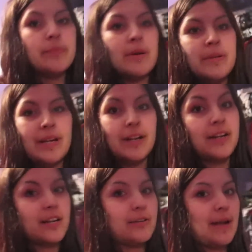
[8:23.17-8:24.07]
my mom and I
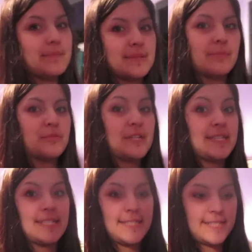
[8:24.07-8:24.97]
are gonna wrap some
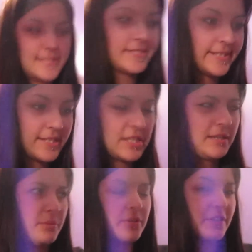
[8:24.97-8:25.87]
presents
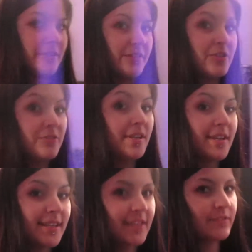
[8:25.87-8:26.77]
to put under the
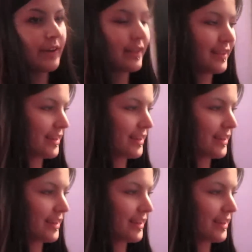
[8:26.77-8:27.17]
tree that's finally